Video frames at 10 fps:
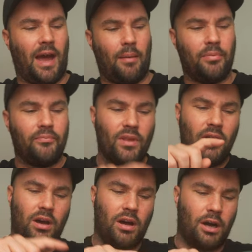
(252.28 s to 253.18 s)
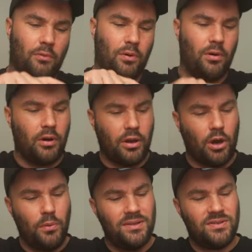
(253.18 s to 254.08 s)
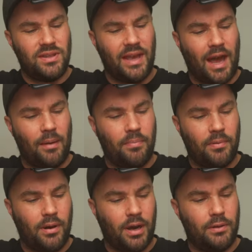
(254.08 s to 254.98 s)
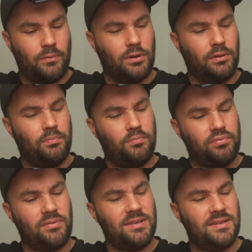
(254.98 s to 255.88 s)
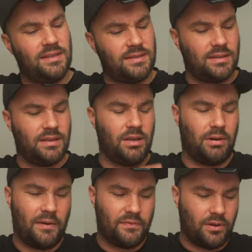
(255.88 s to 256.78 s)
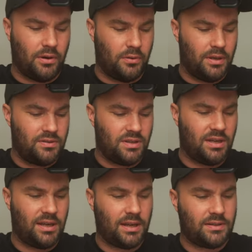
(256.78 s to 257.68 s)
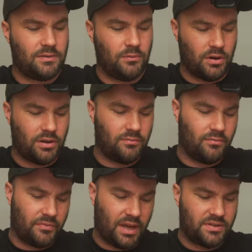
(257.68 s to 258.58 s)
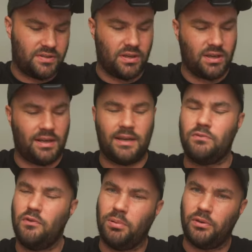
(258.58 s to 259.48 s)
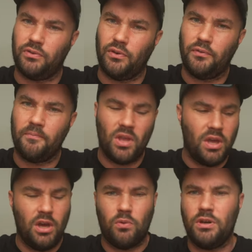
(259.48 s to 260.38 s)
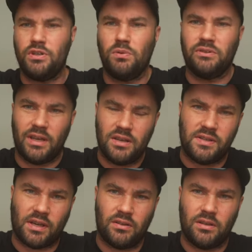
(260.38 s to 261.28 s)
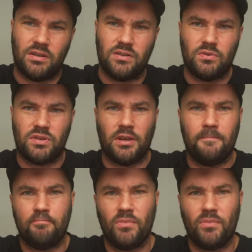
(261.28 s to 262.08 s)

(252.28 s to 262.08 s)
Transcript: app, I will go into the app, I will press it, you'll have to go into connect where it has to connect with Bluetooth, which will take a second as you'll see.